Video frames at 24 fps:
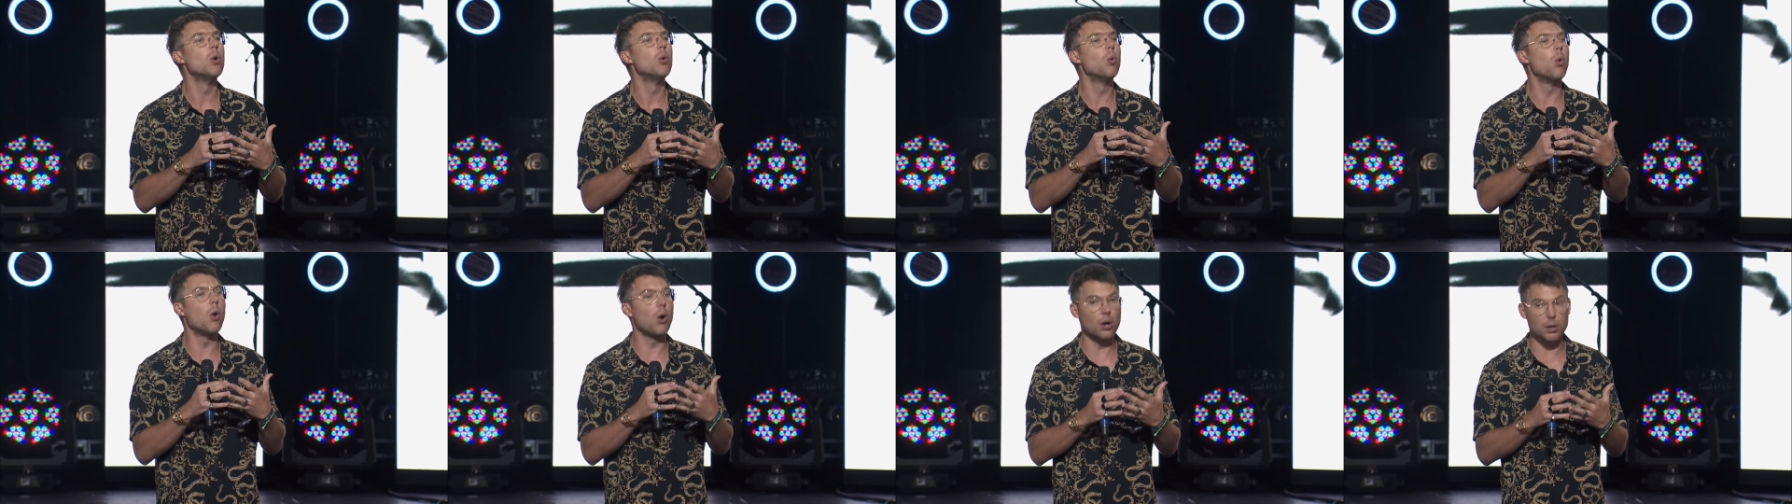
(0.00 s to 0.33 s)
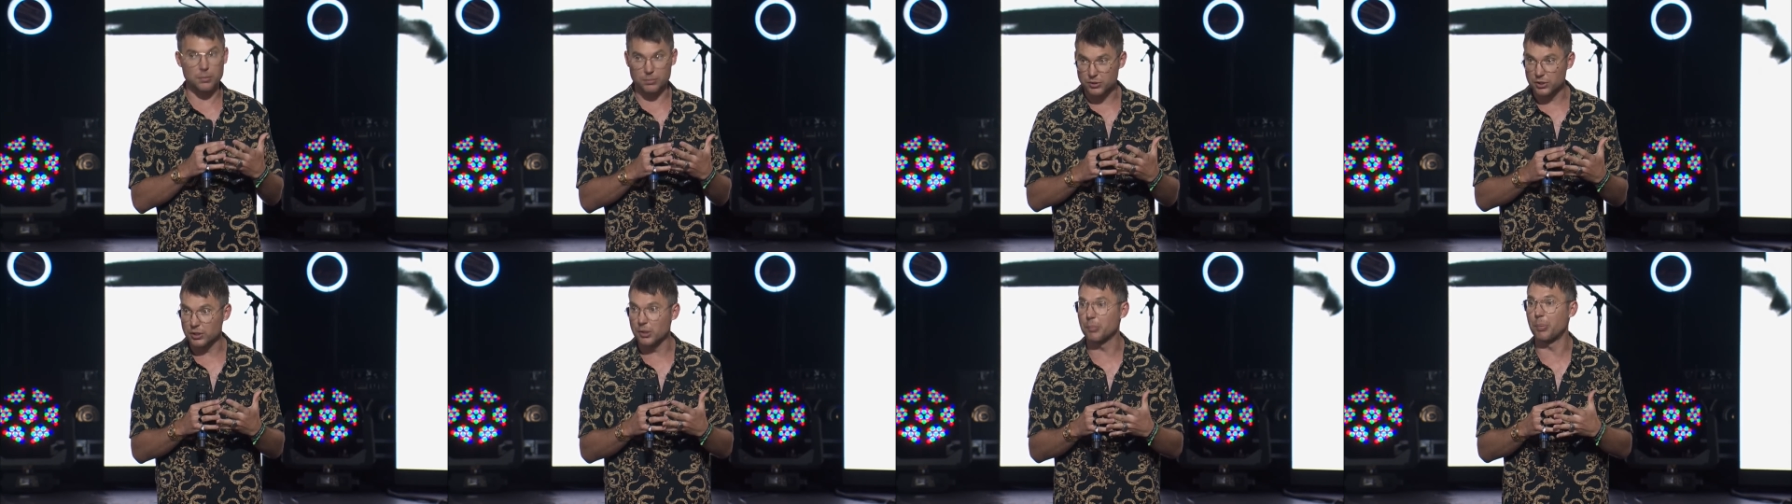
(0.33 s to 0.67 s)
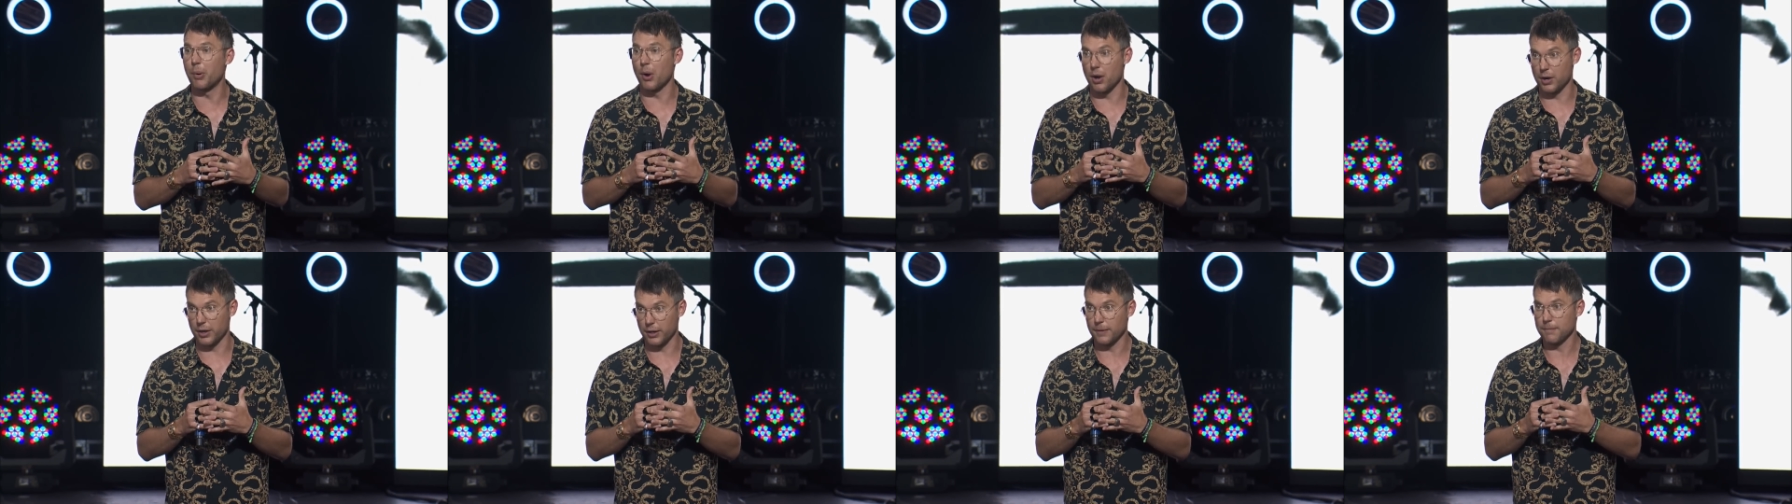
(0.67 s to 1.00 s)
welcome to the
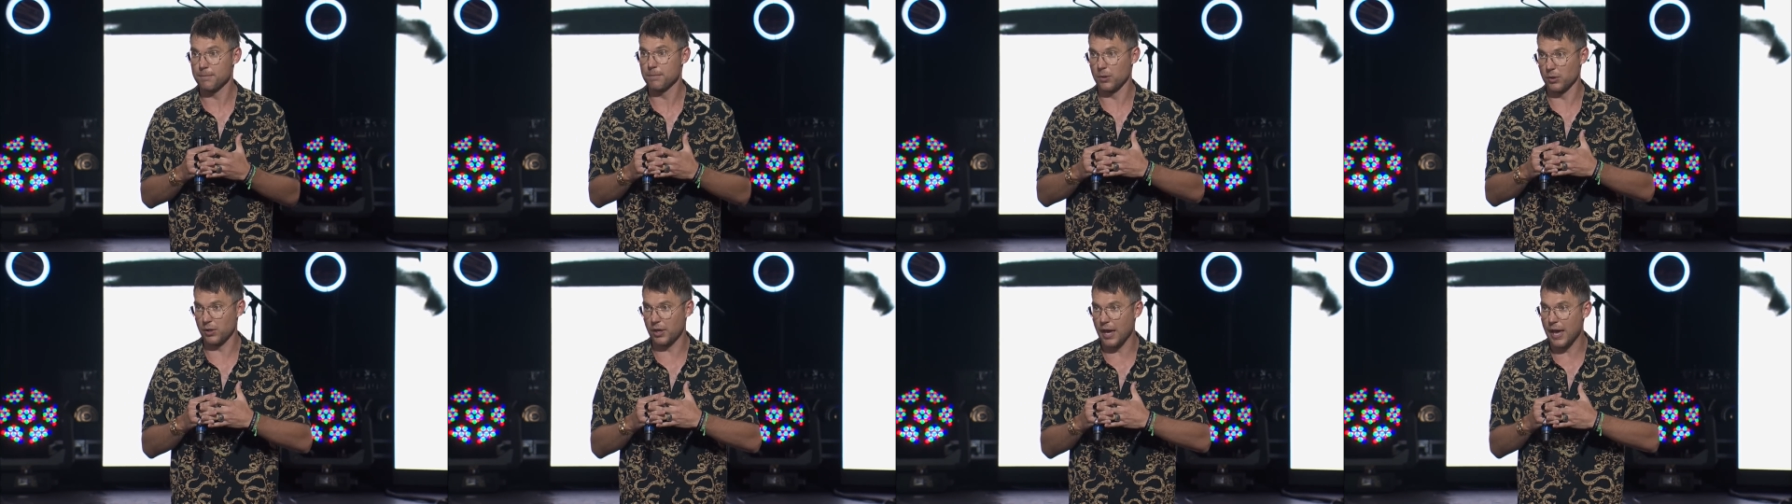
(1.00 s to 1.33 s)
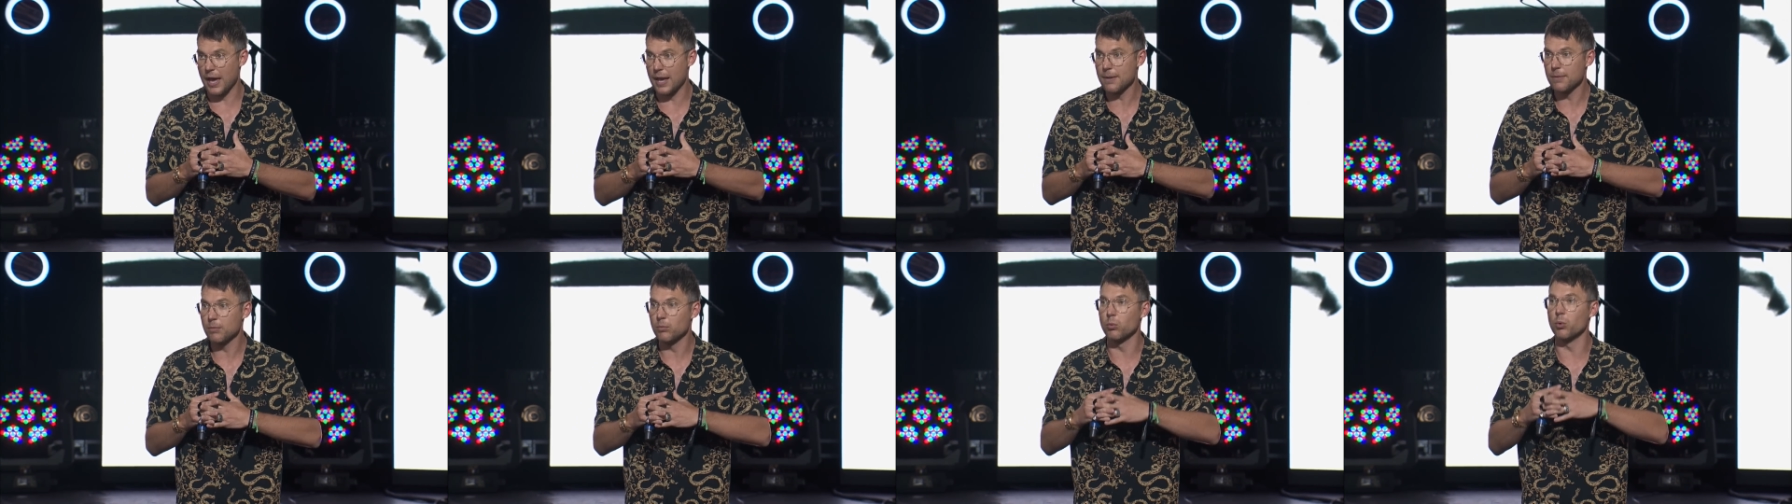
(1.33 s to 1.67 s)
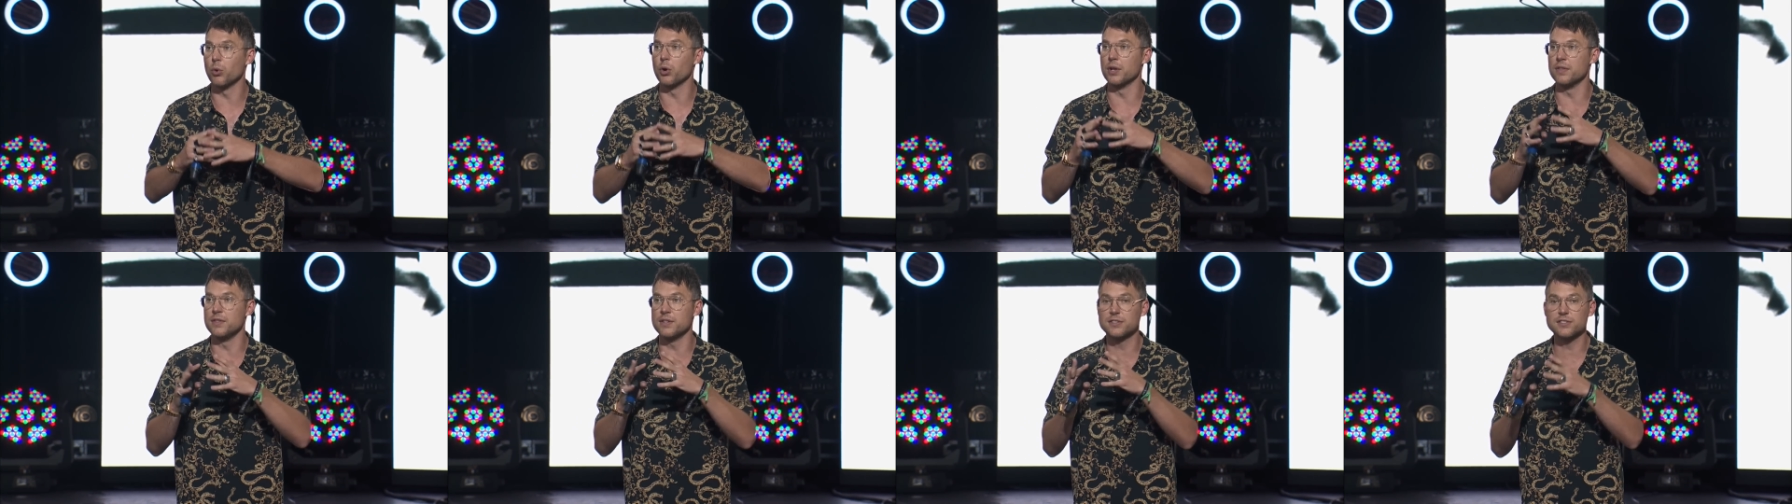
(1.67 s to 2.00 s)
party, okay?
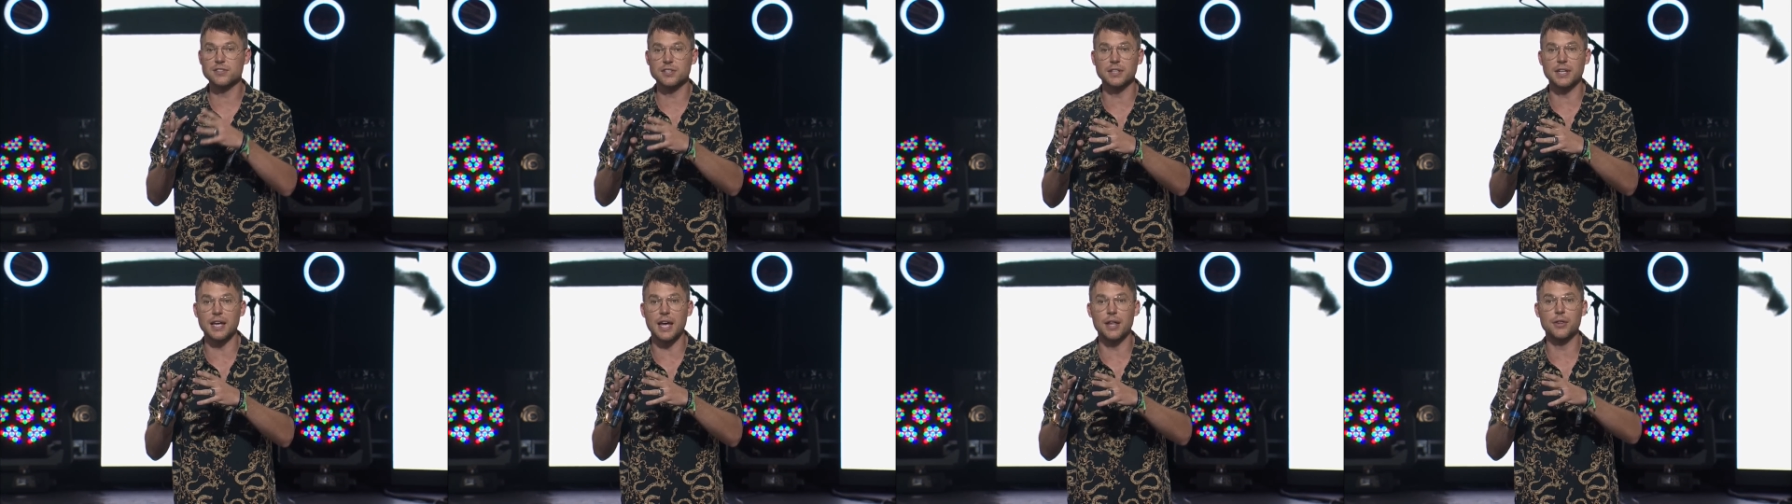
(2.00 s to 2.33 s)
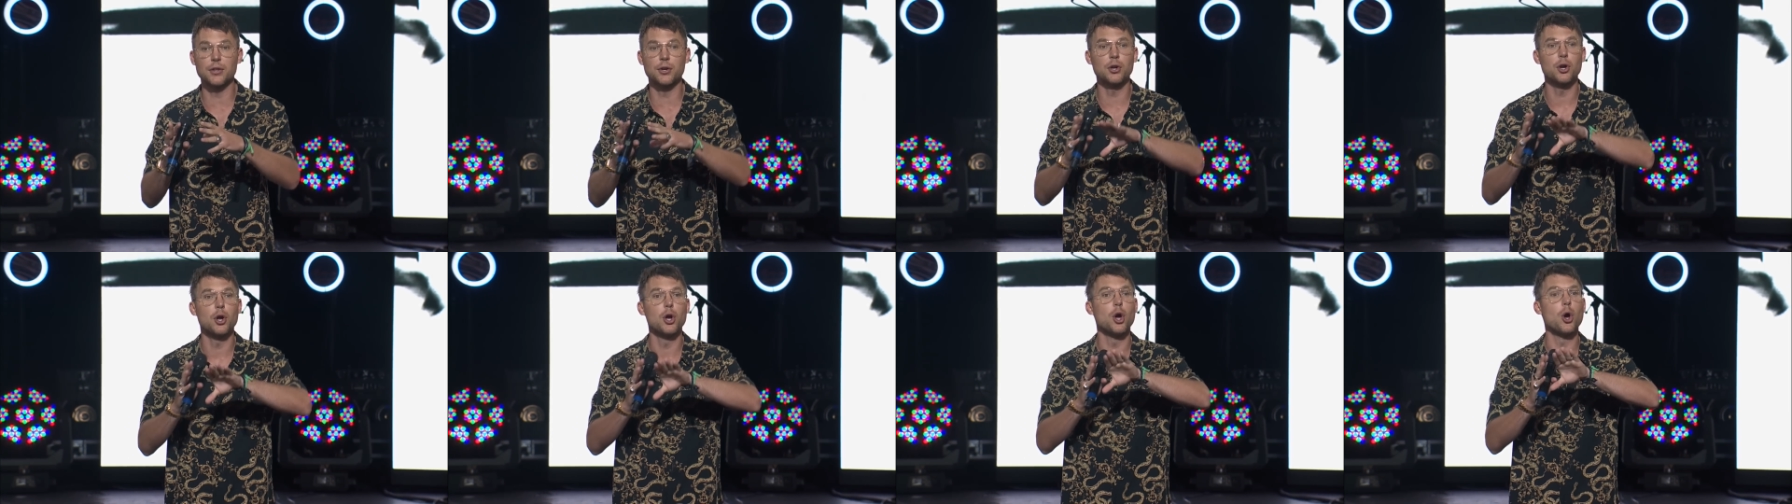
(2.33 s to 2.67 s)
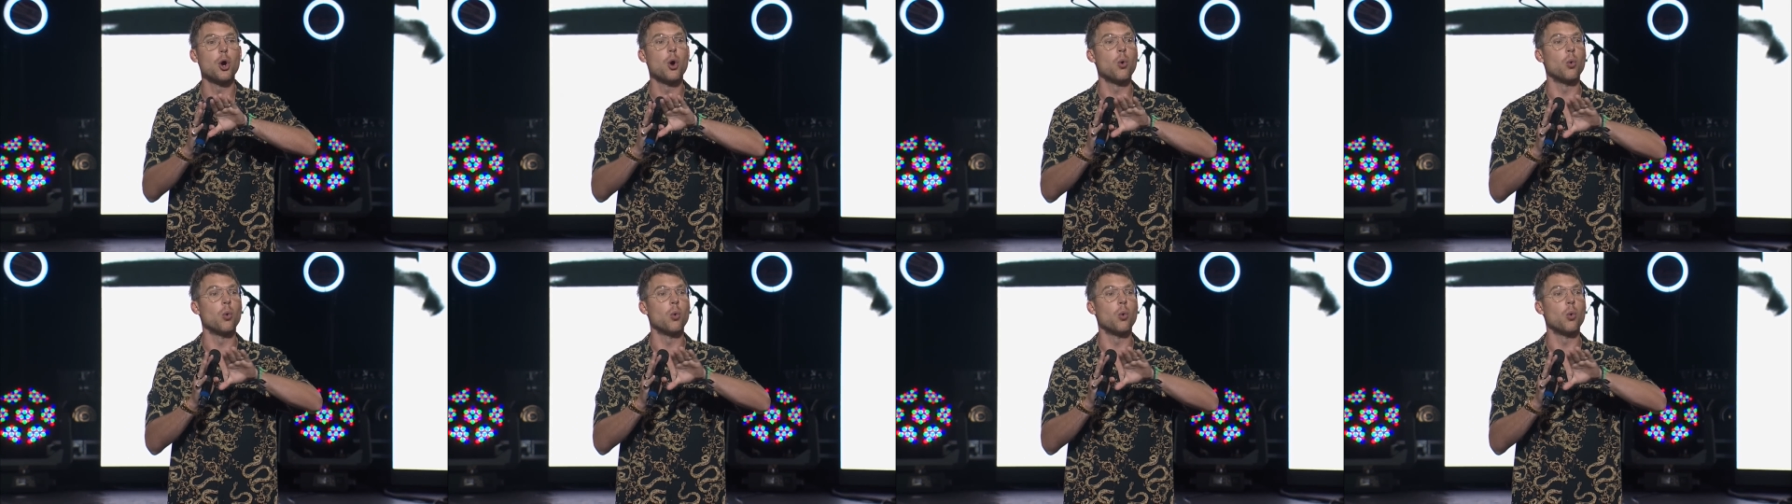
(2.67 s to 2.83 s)
We're in this together.